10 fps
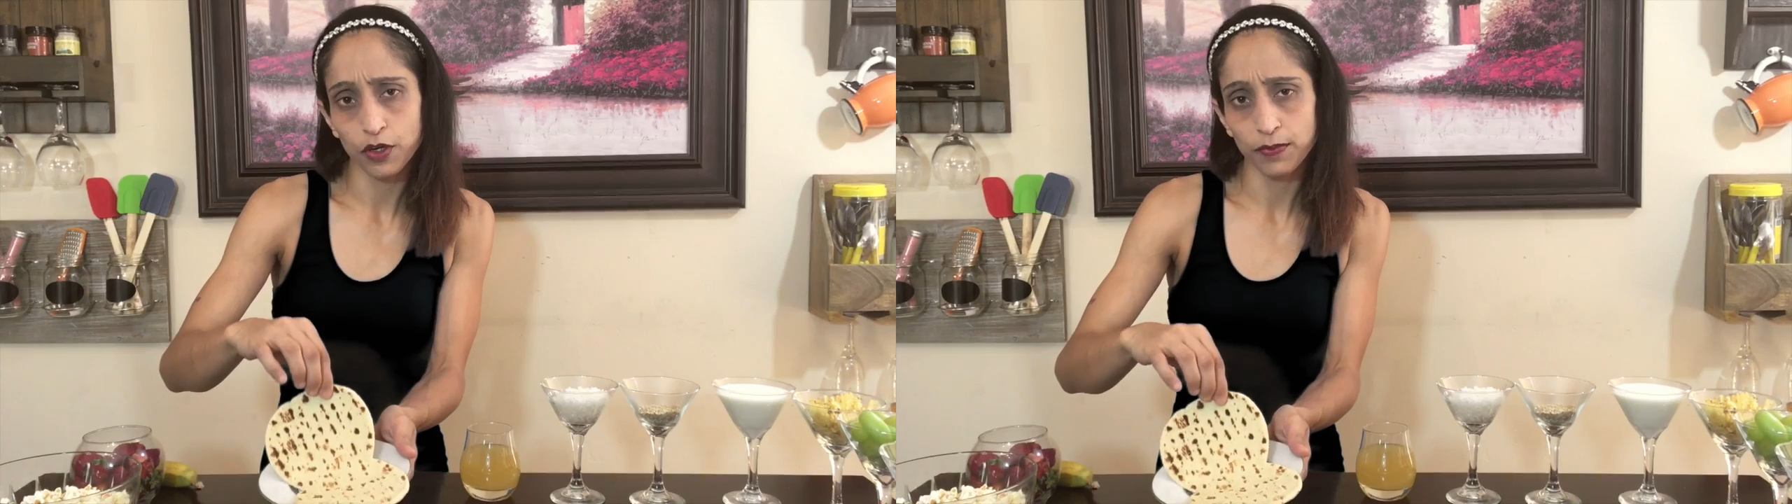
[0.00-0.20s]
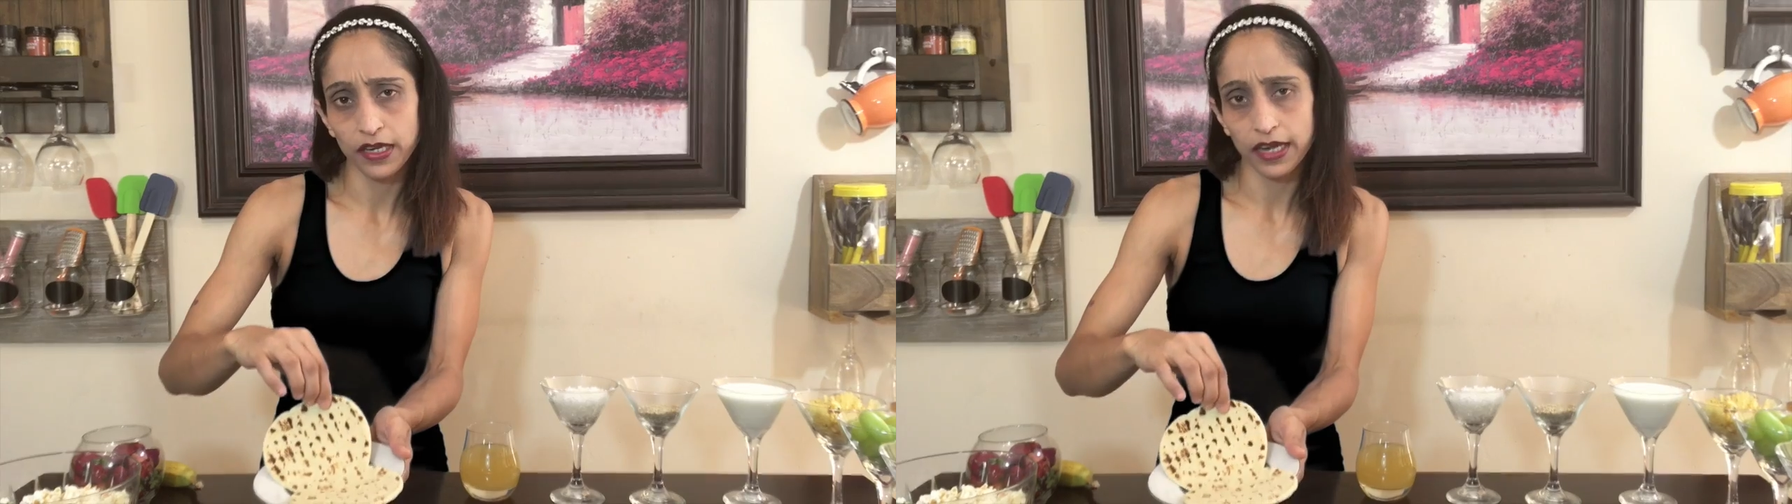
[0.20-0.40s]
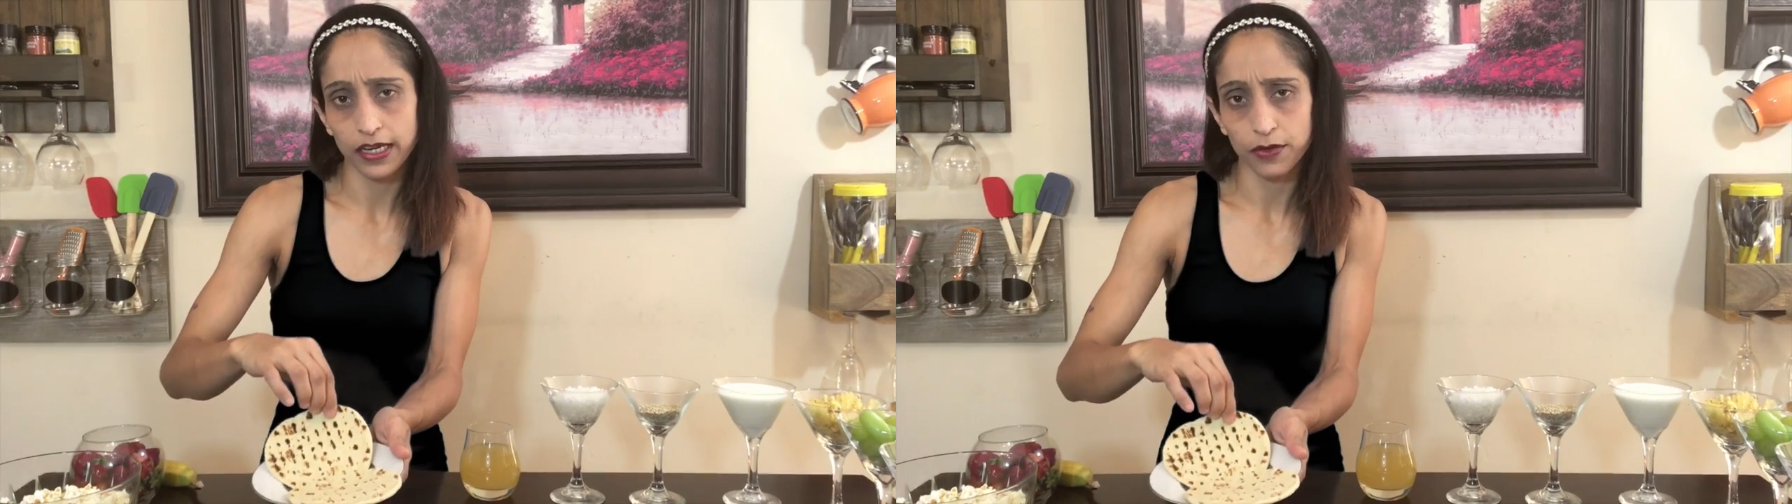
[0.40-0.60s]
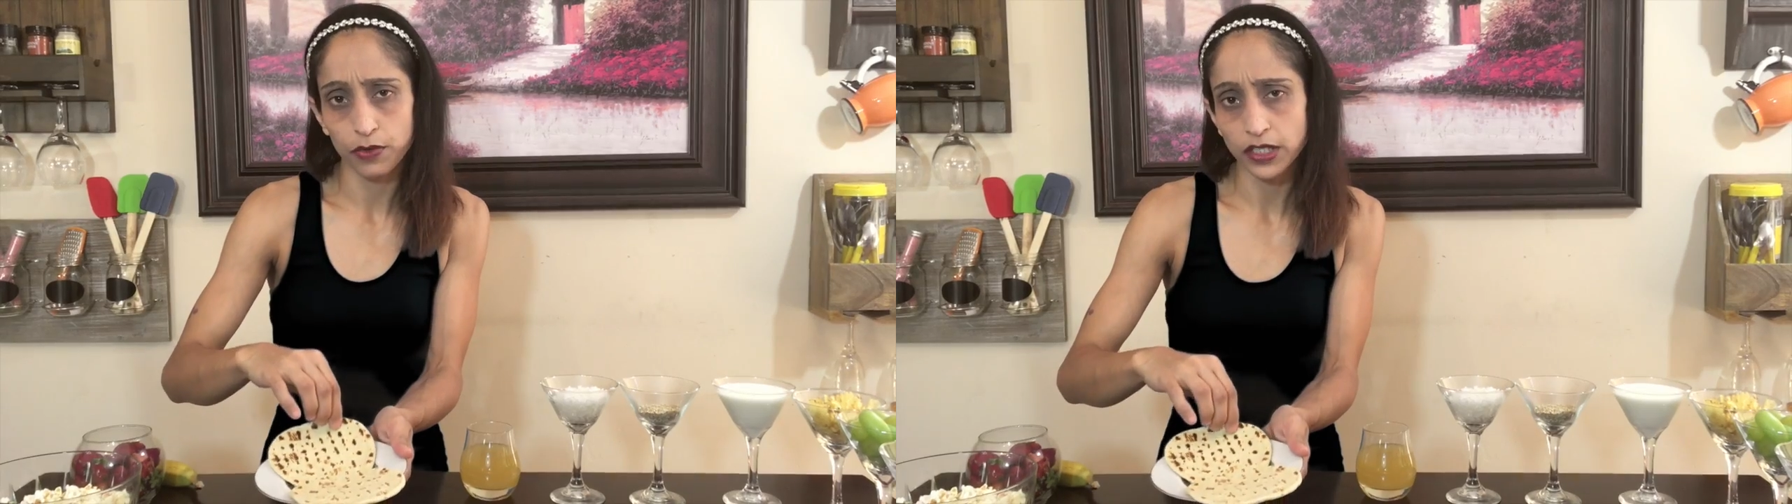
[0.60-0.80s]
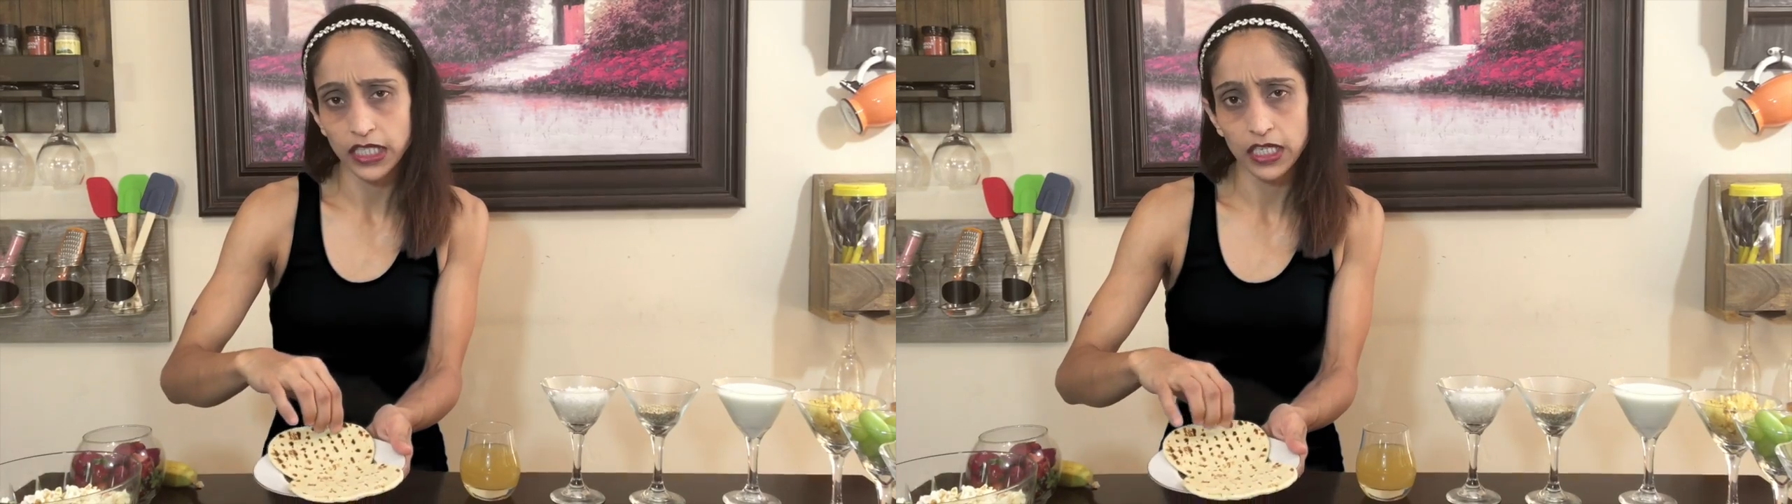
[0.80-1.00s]
could be like a
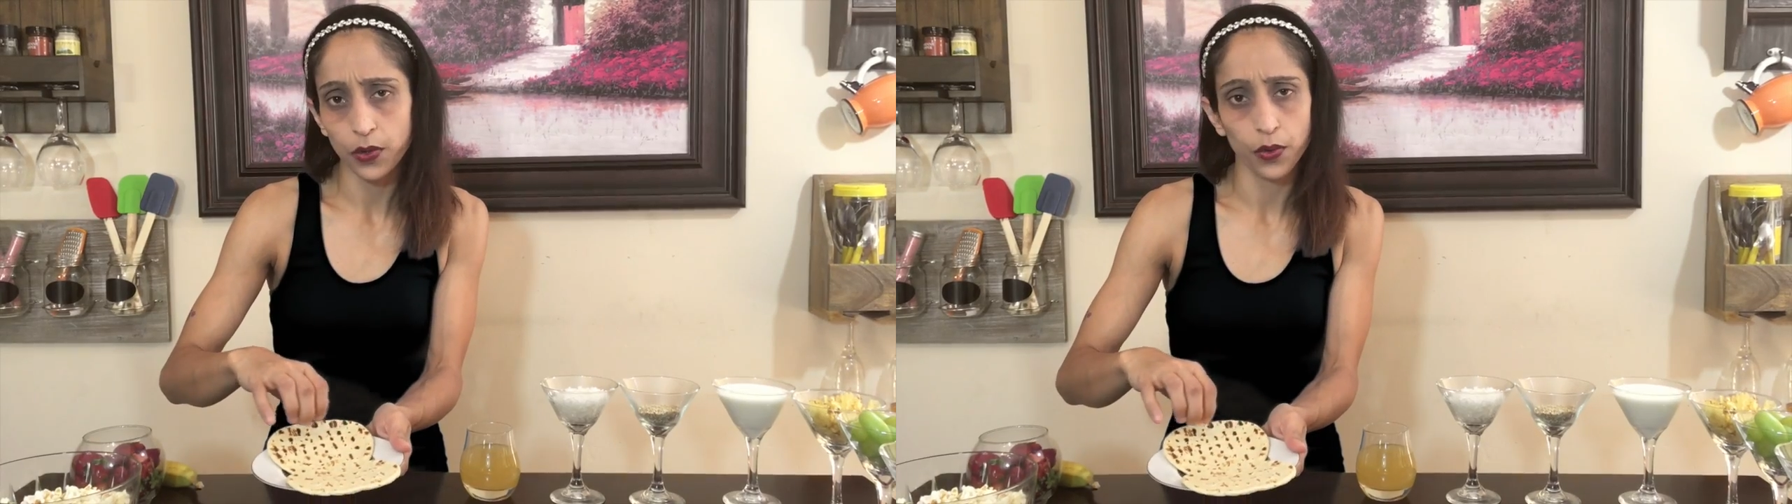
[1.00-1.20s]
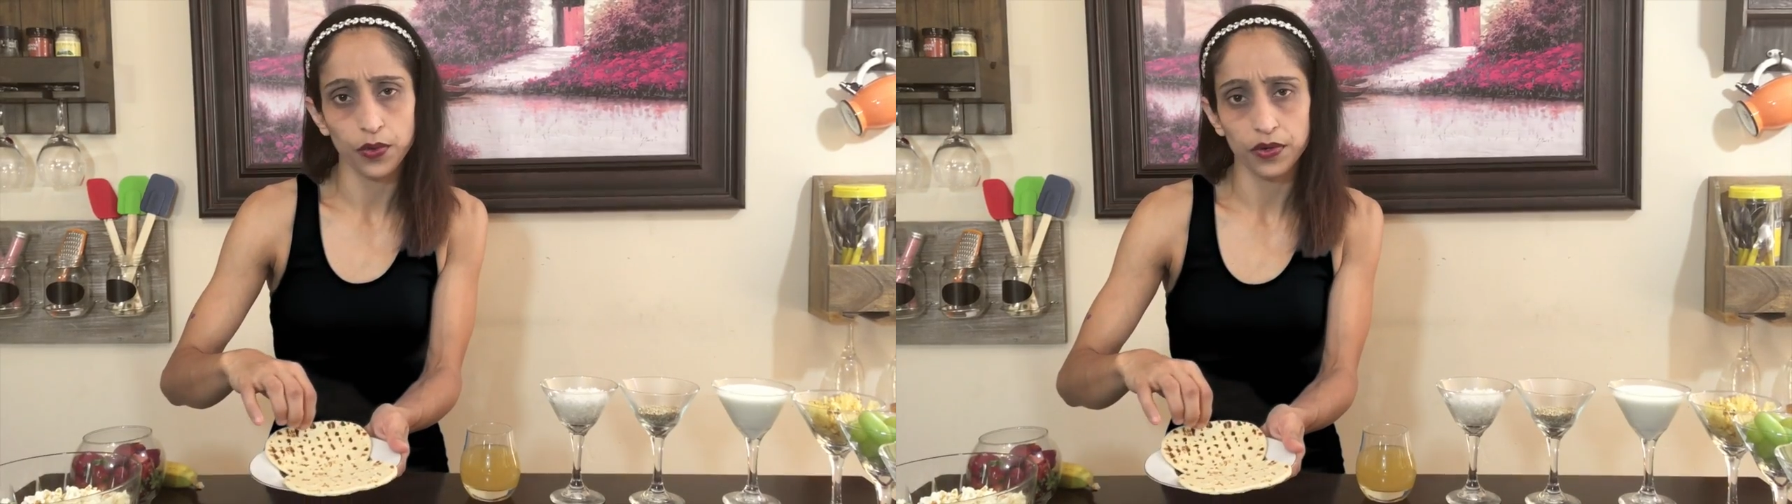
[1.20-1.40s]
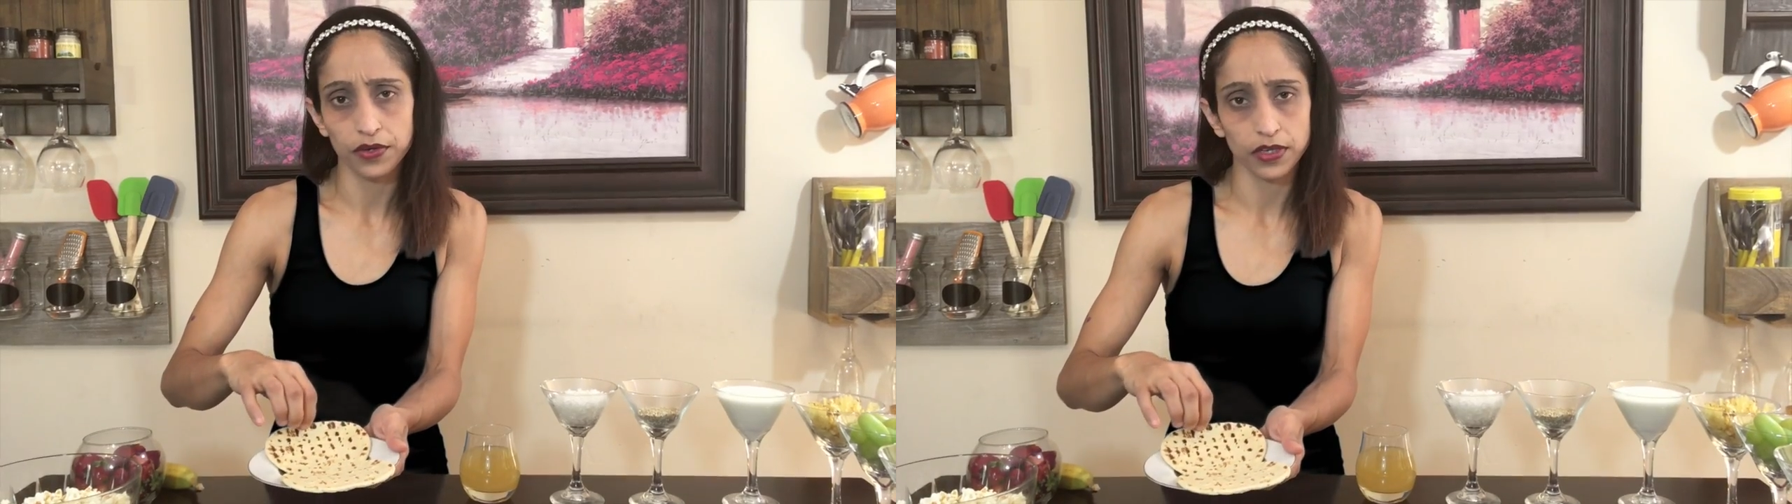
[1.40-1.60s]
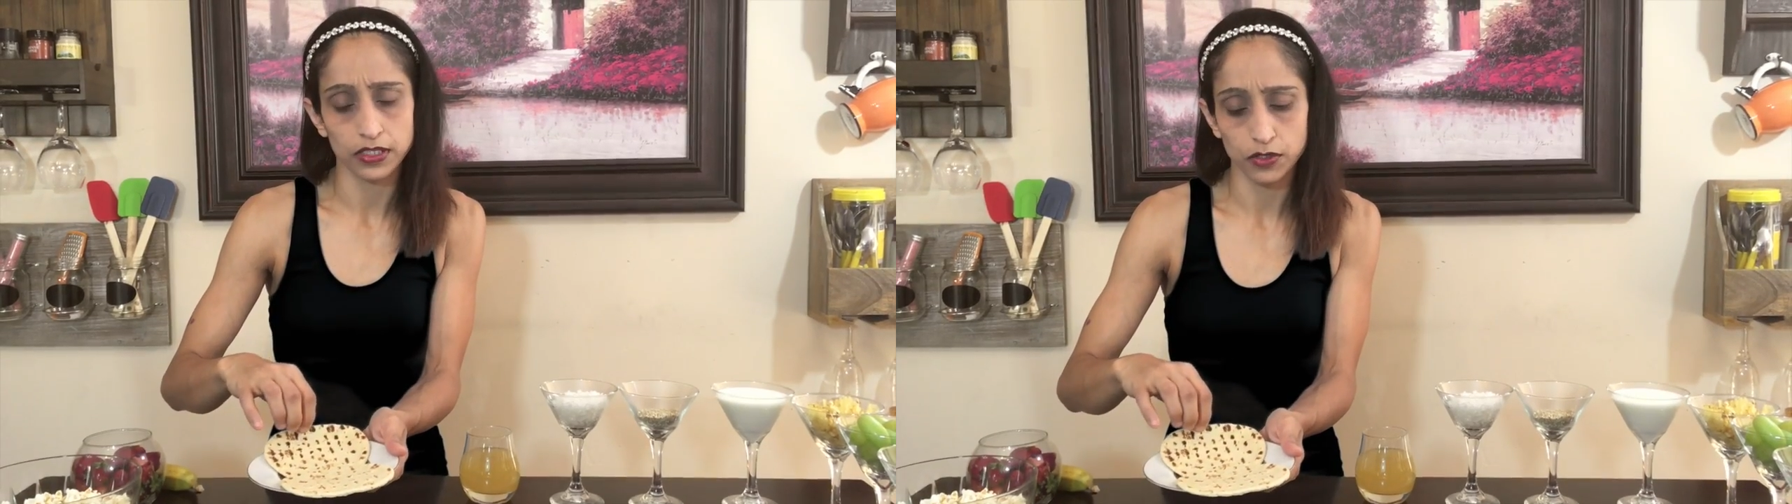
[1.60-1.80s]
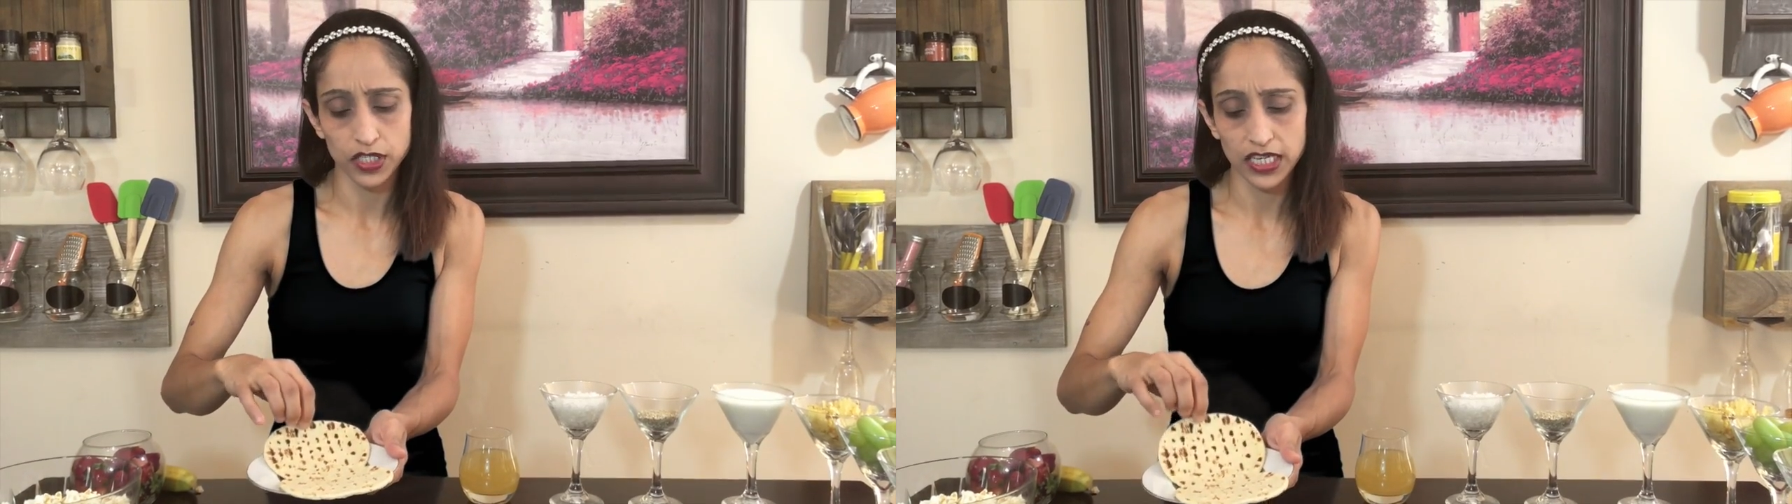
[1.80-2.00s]
roti or
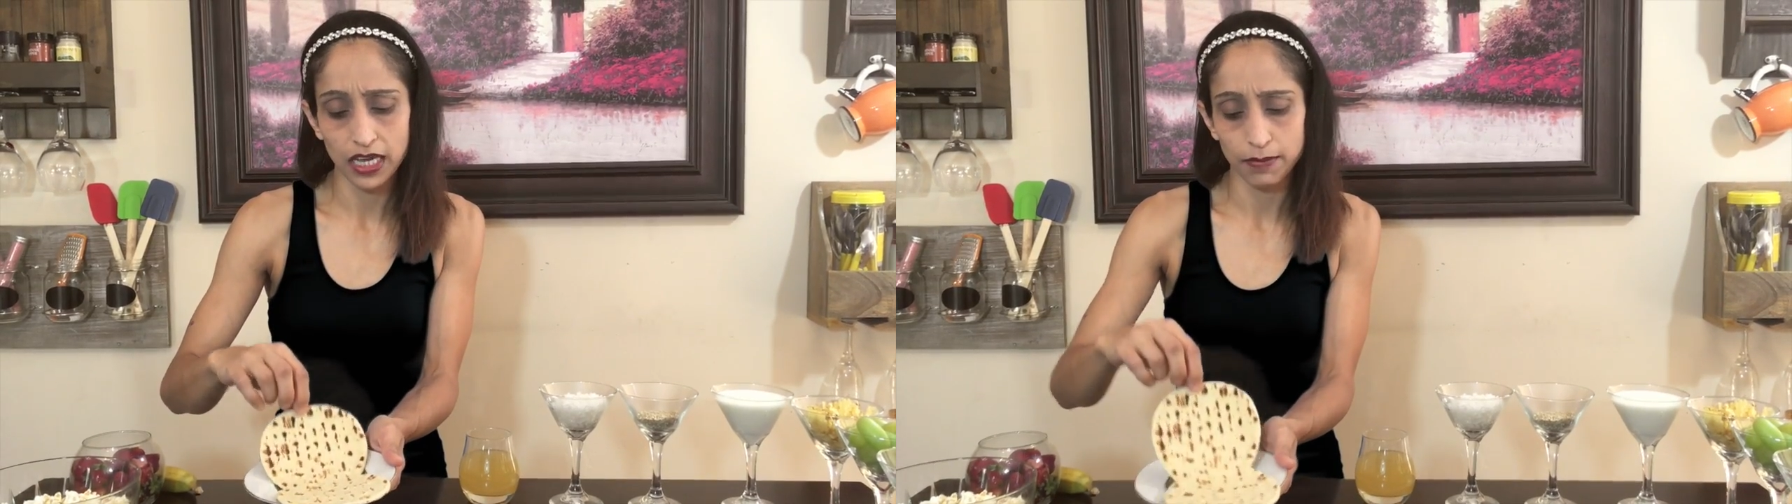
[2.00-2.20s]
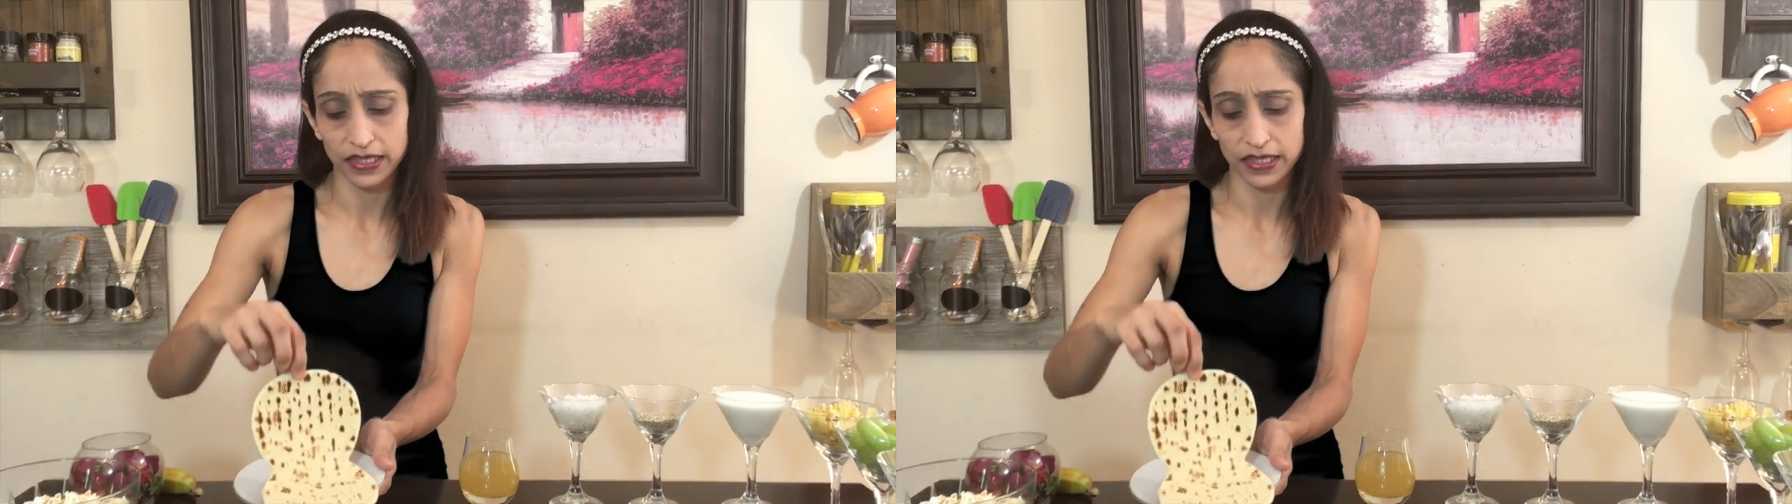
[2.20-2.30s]
a tortilla,